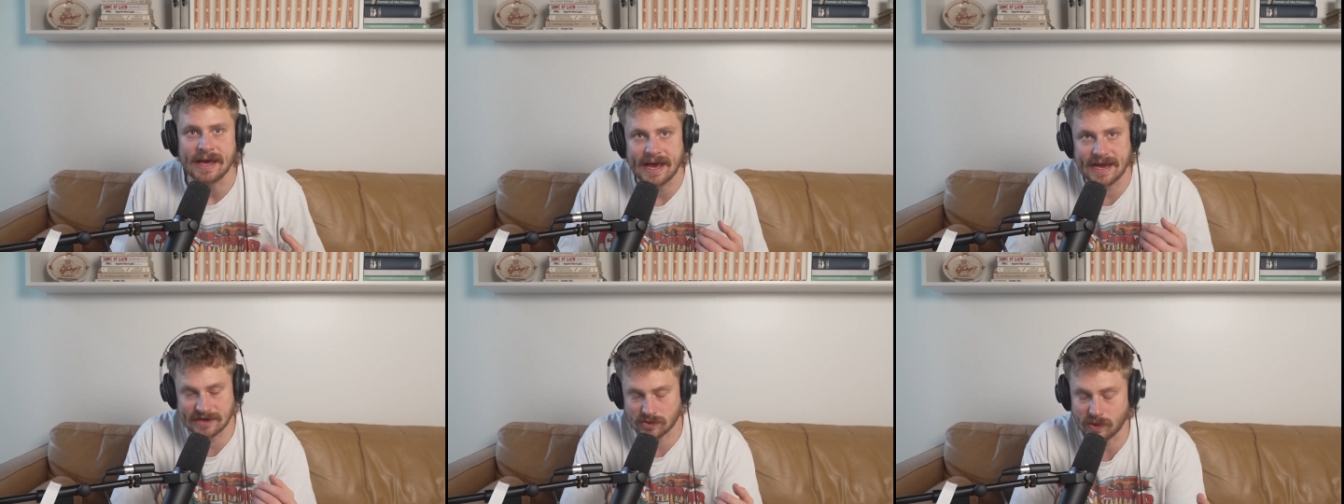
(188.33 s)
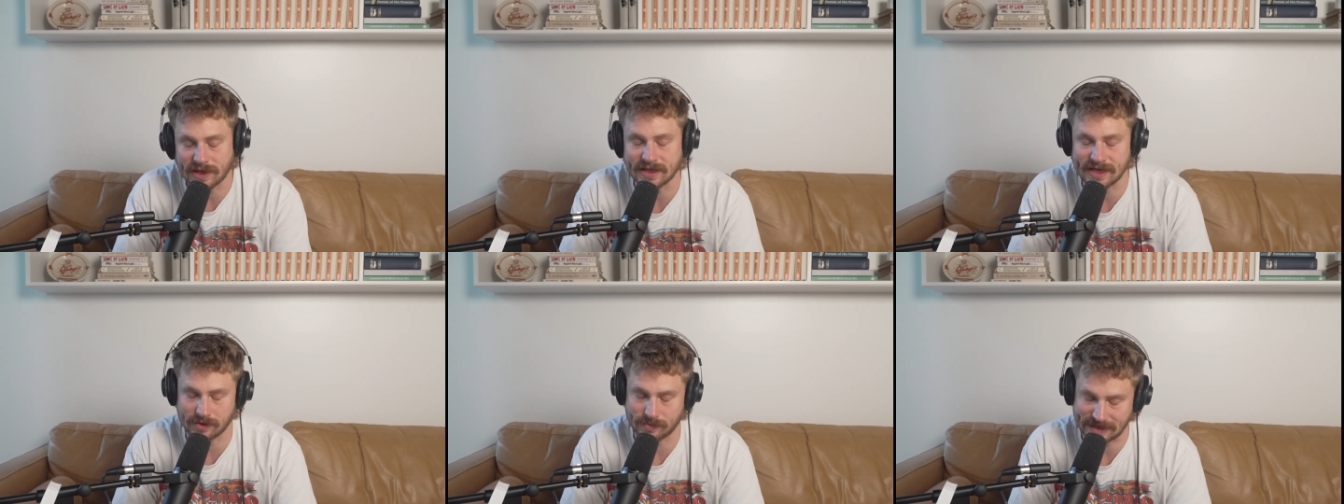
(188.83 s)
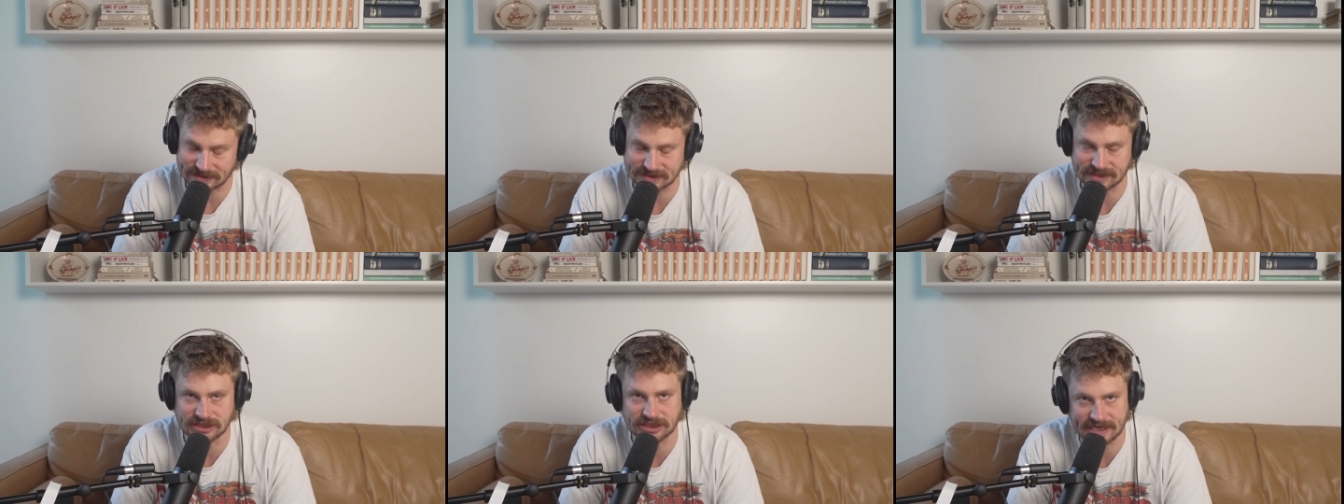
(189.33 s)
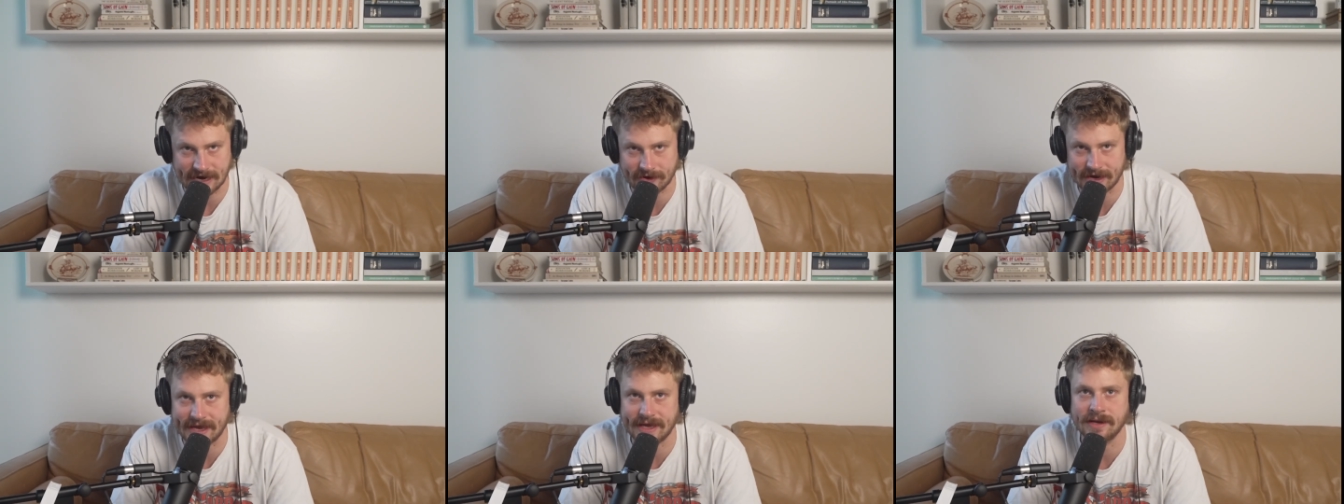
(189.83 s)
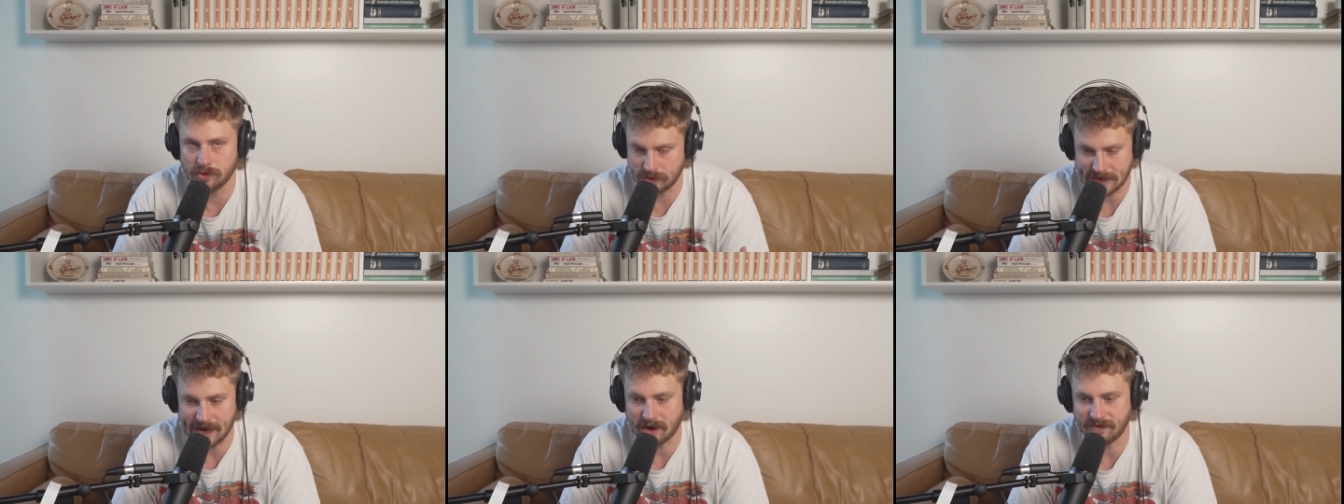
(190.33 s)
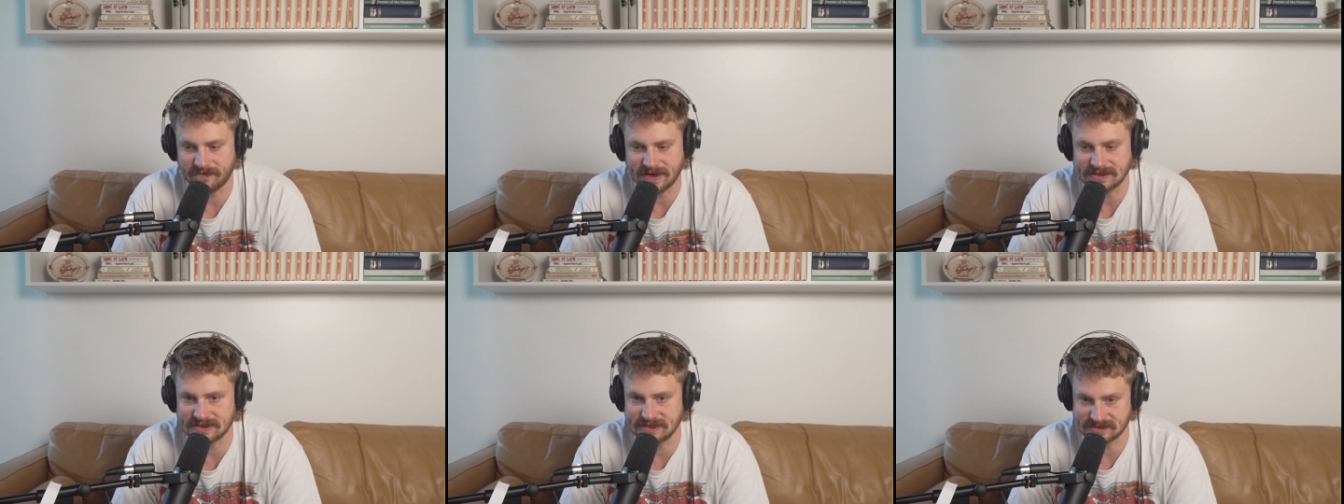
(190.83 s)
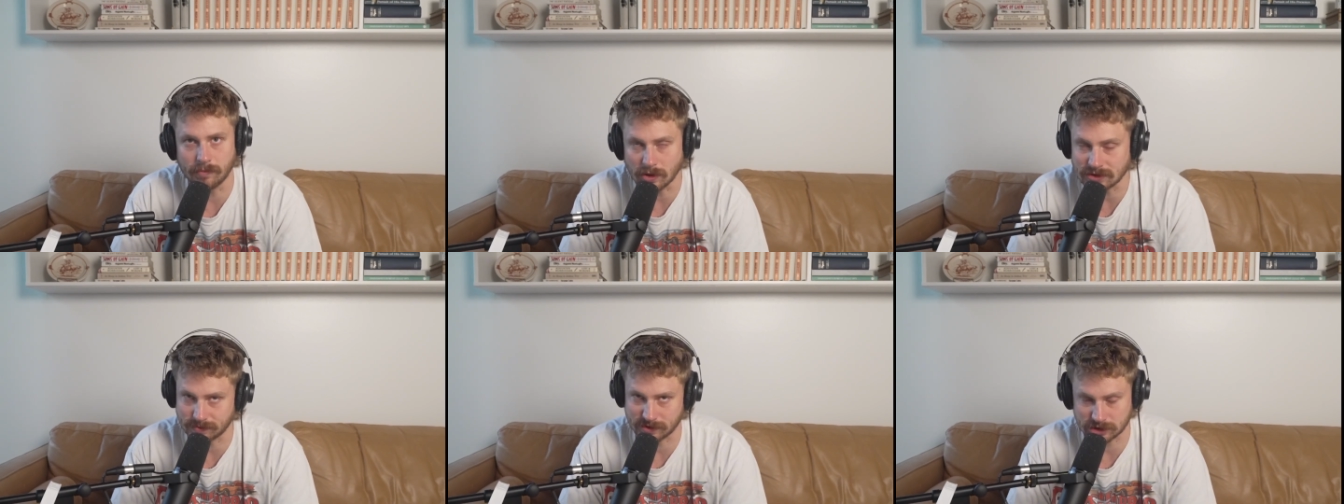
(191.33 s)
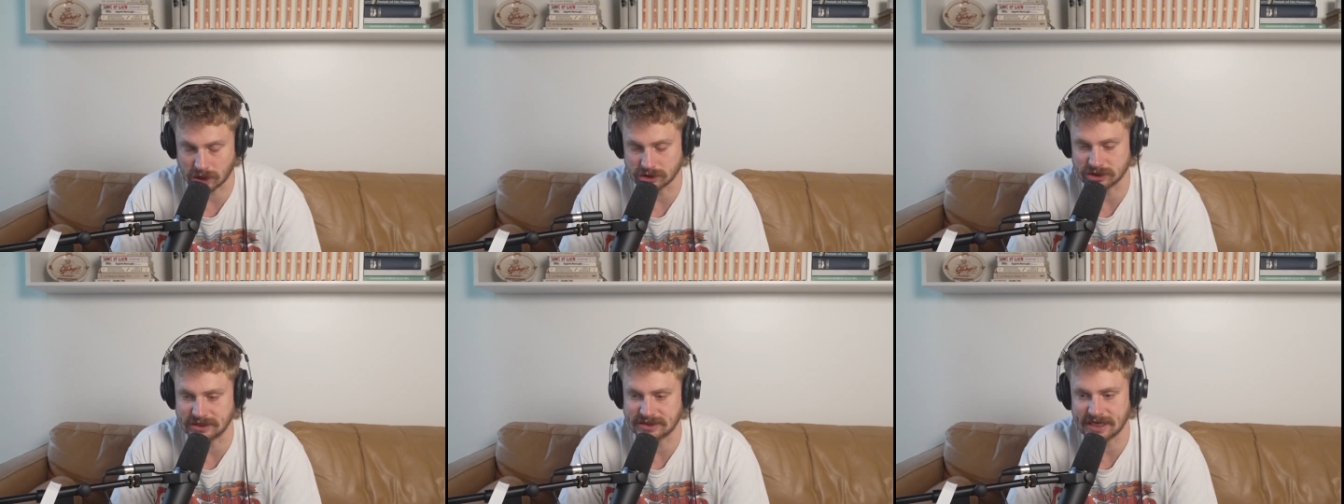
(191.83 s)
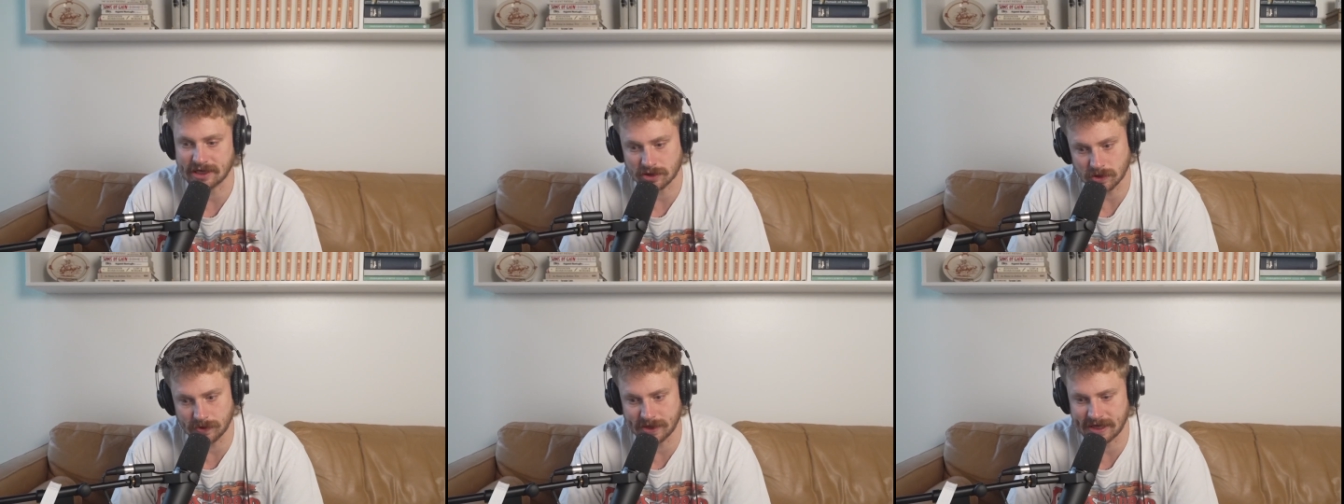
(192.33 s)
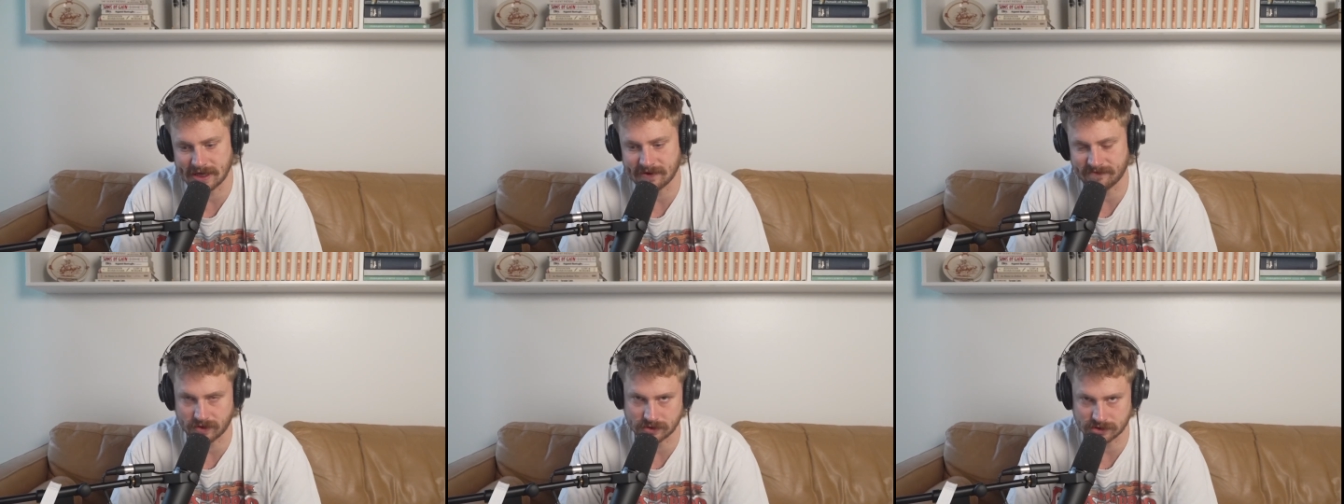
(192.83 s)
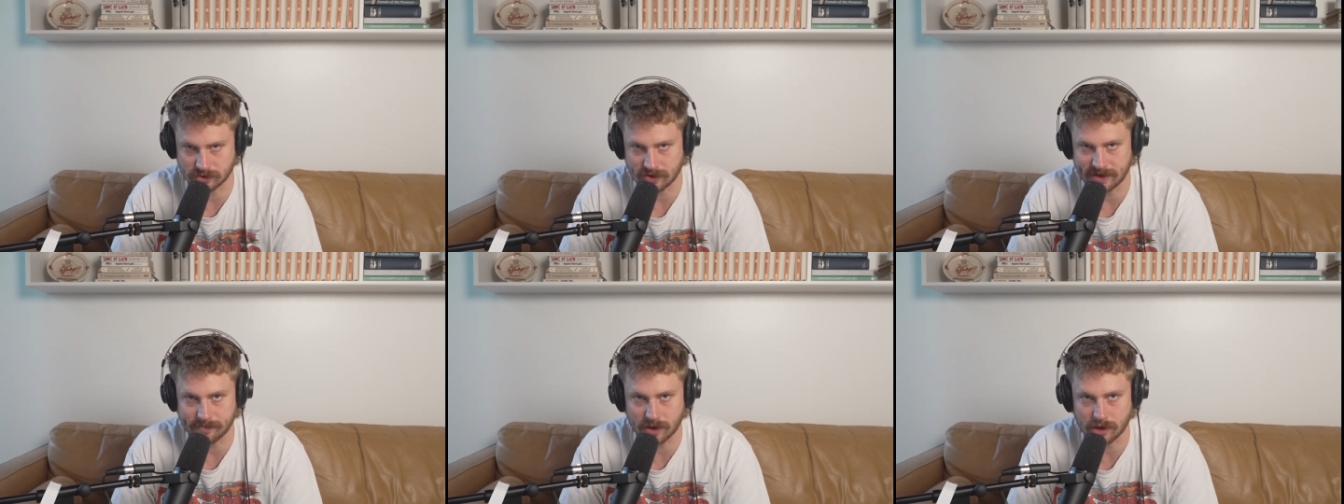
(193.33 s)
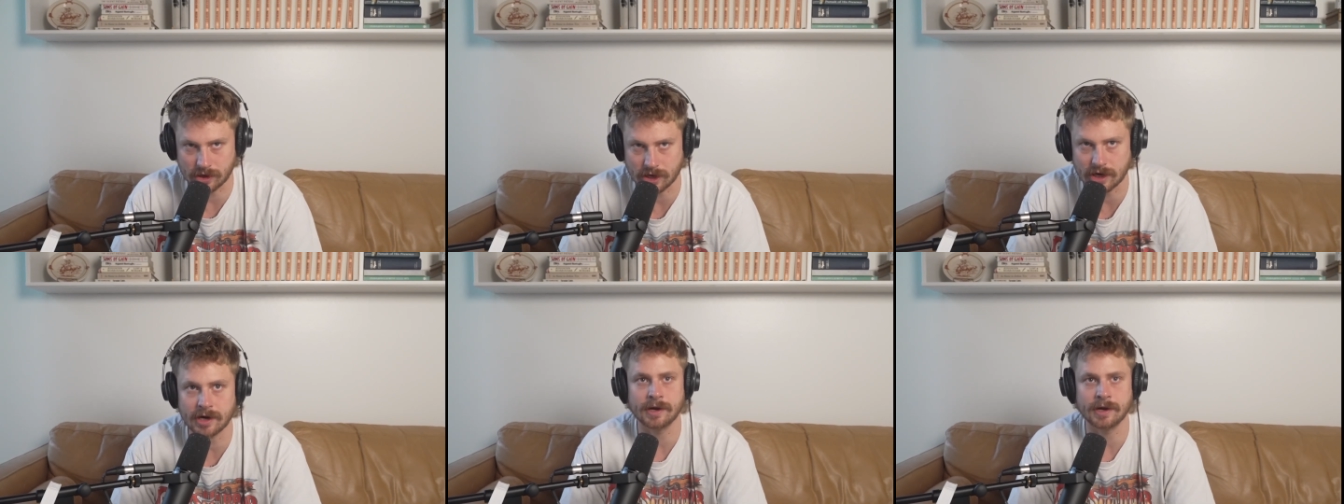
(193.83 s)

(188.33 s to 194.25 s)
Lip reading: and quickly arrested Jared, who now faces multiple charges, including first-degree murder.